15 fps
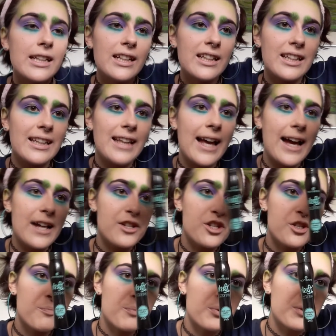
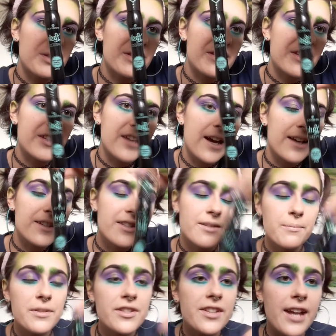Lash Princess
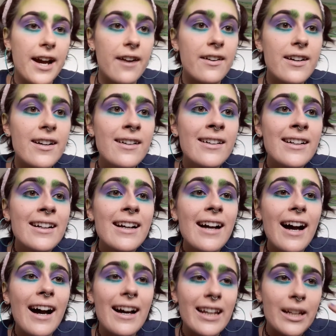mascara,
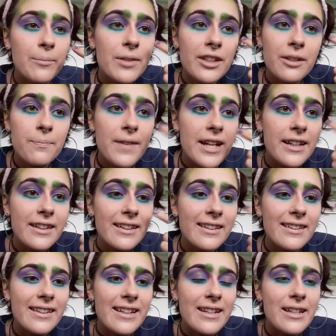and I'm gonna make
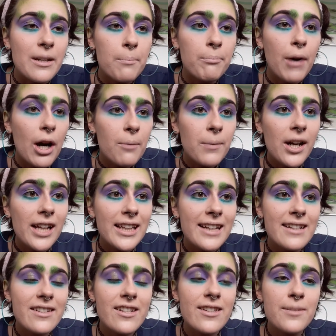the bottom
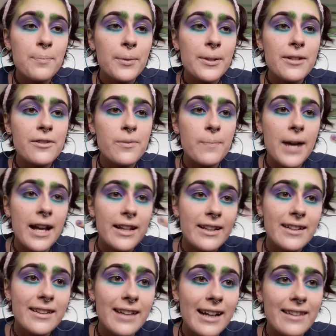eyelashes pretty
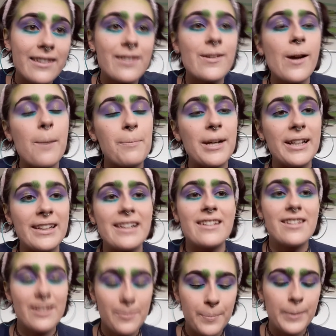dramatic and the top
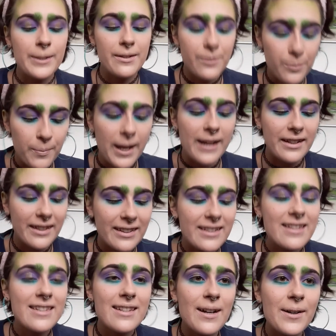eyelashes pretty dramatic.
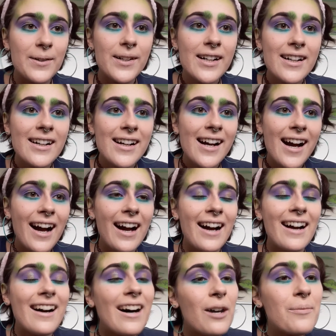So
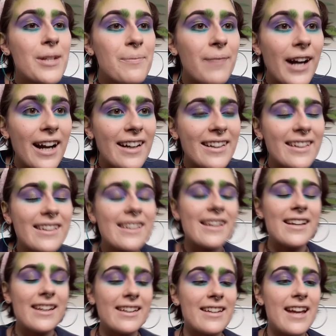I'll be back
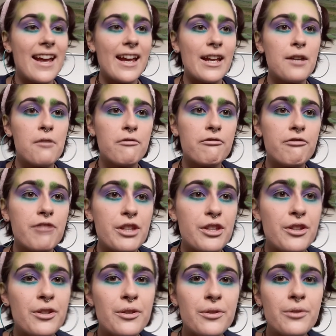in a
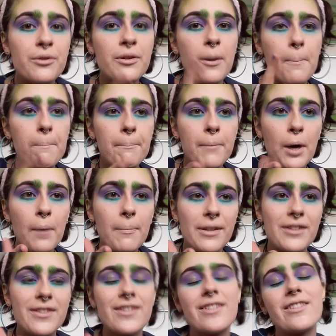few
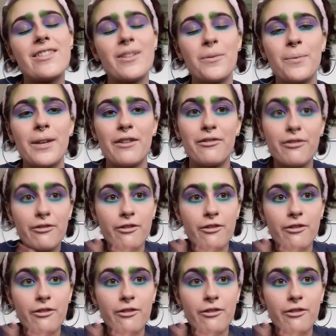moments with